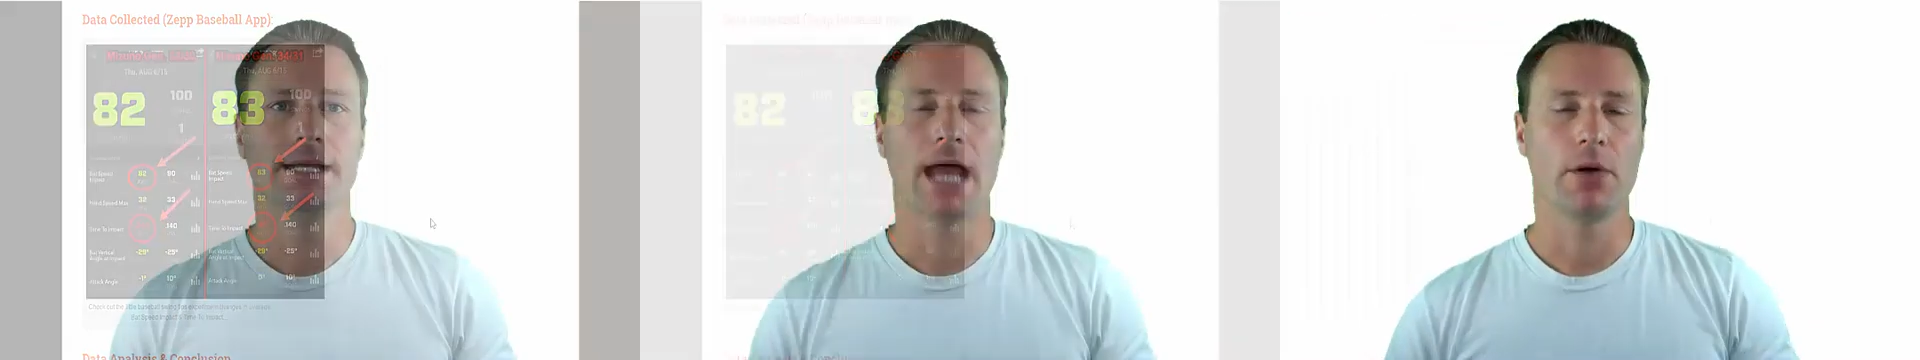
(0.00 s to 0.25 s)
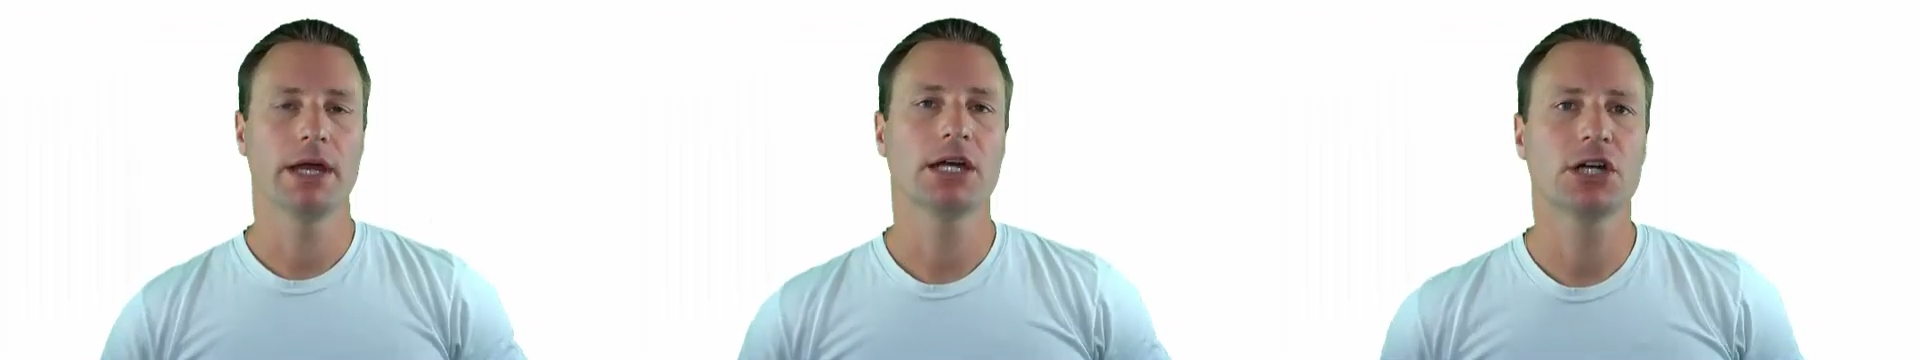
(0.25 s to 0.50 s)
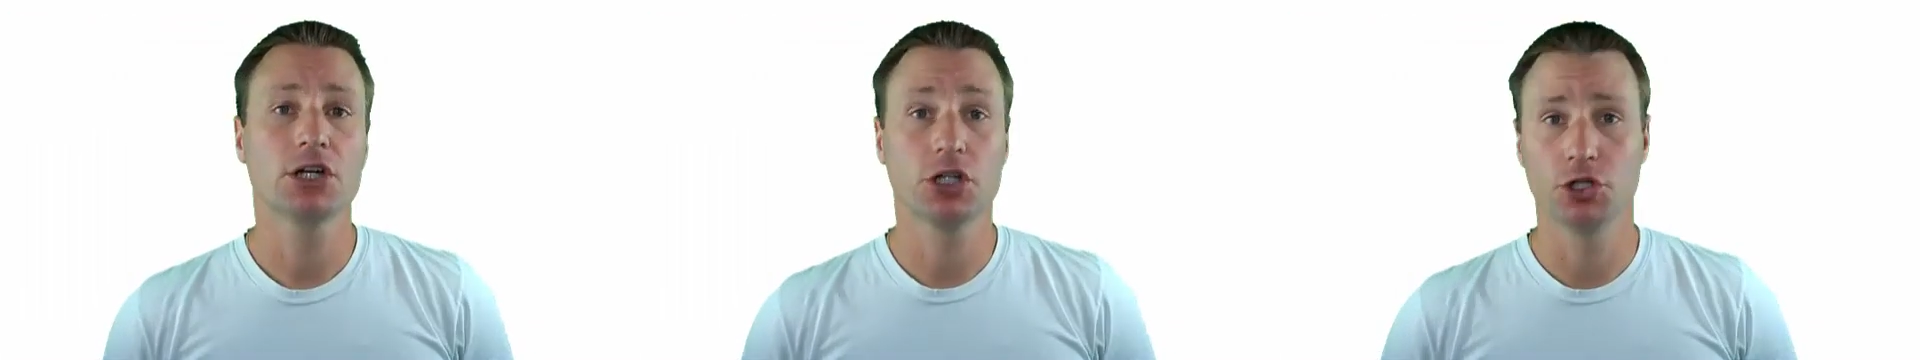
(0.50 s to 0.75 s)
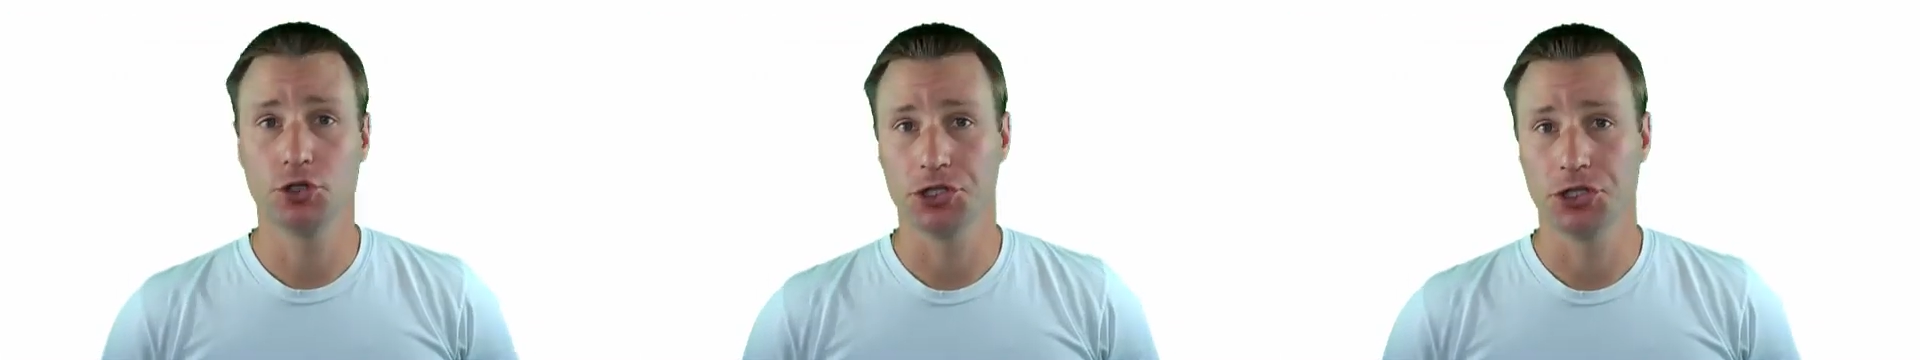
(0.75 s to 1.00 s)
Now, in
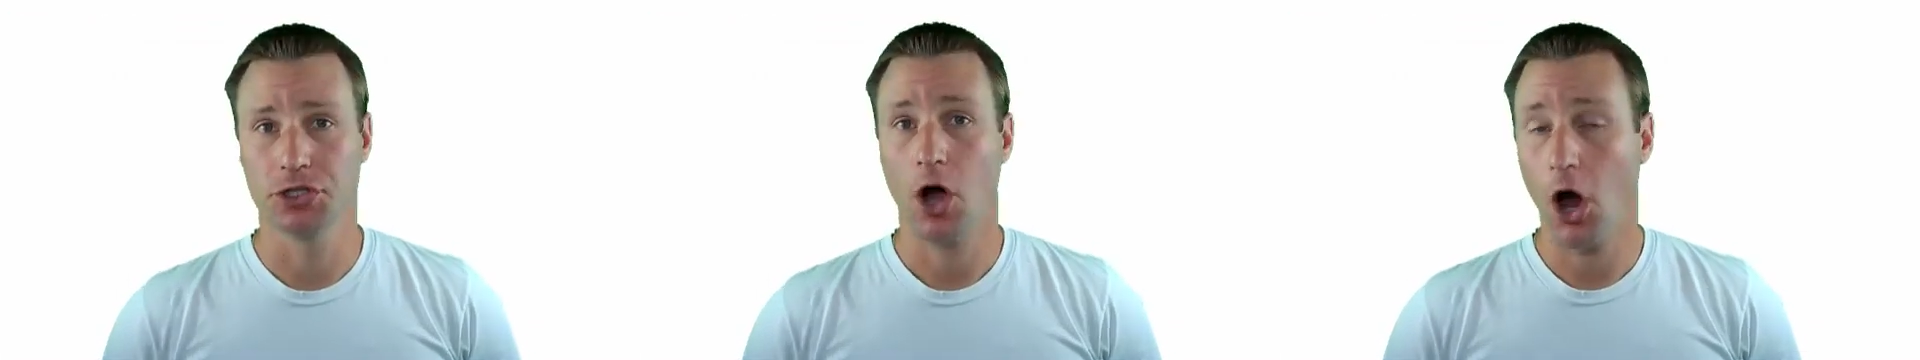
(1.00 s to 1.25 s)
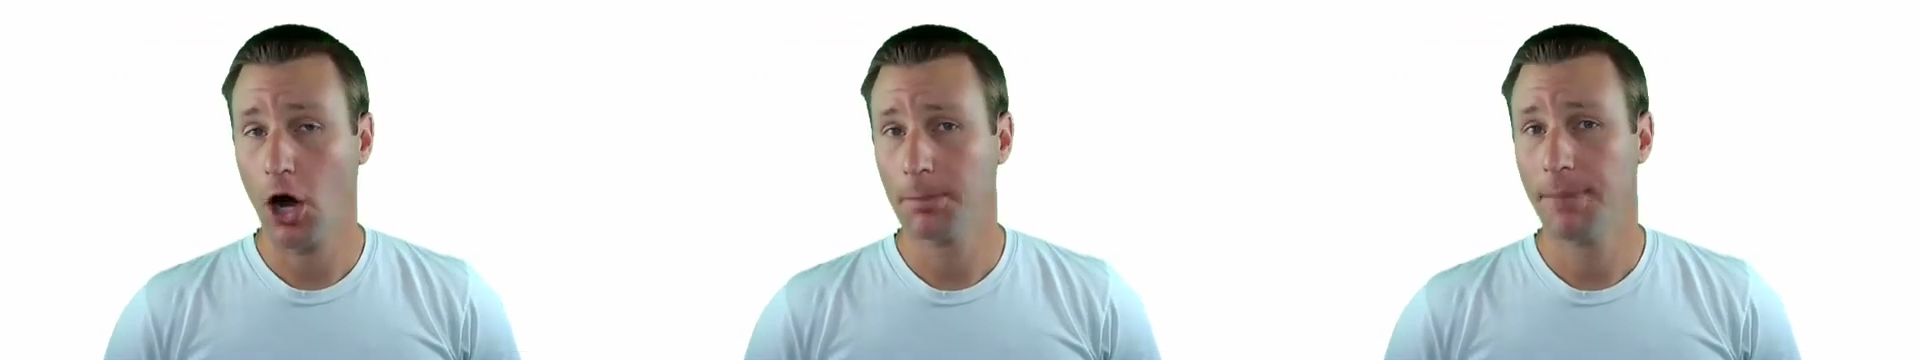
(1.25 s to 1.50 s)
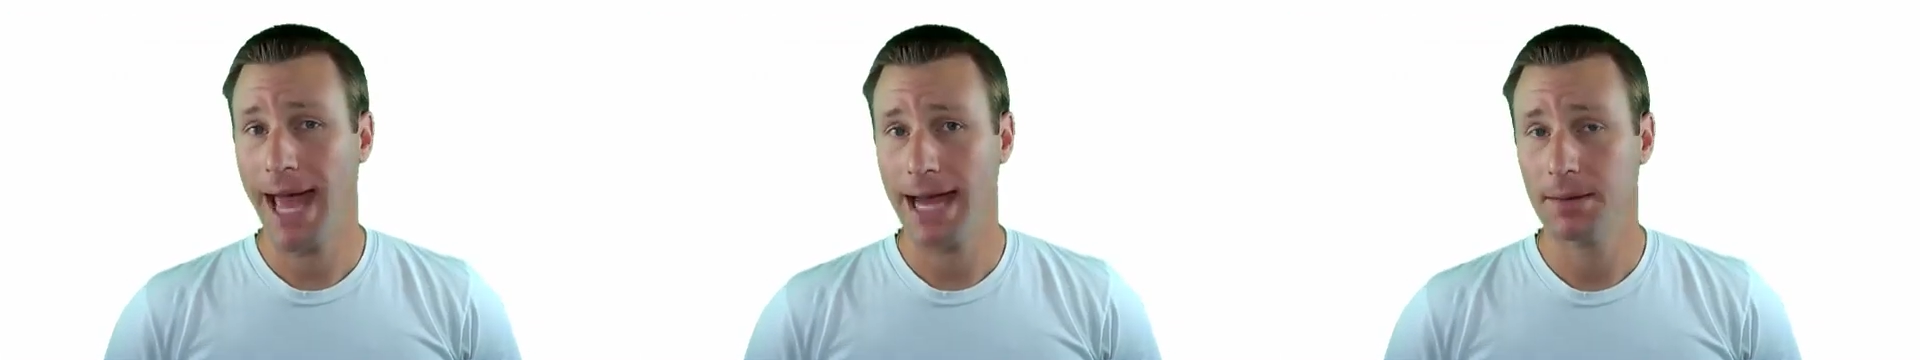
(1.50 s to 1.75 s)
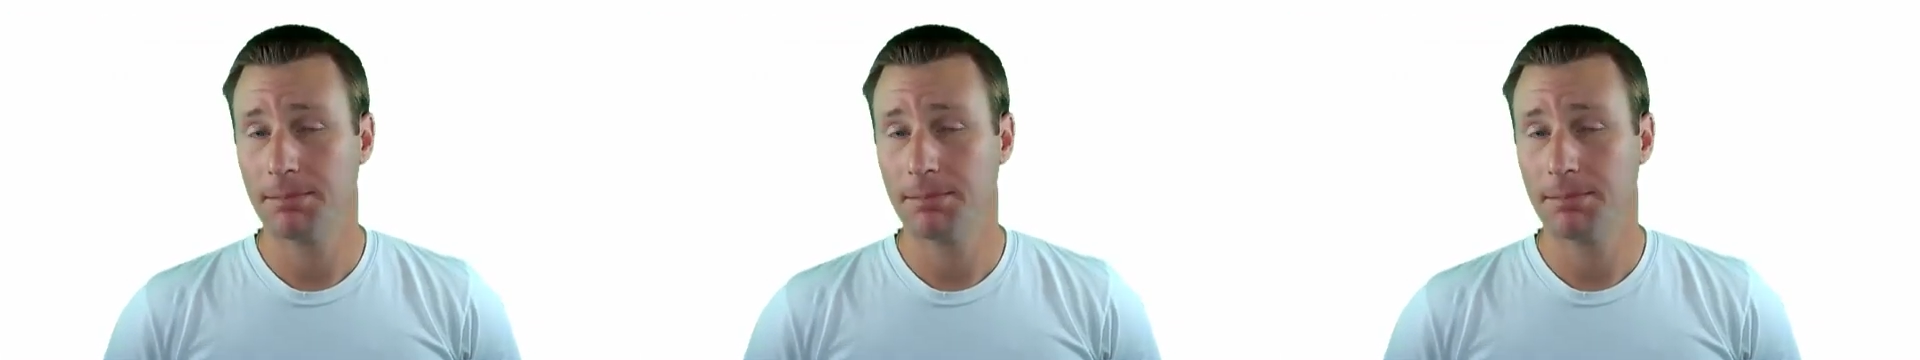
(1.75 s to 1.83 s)
conclusion, are bat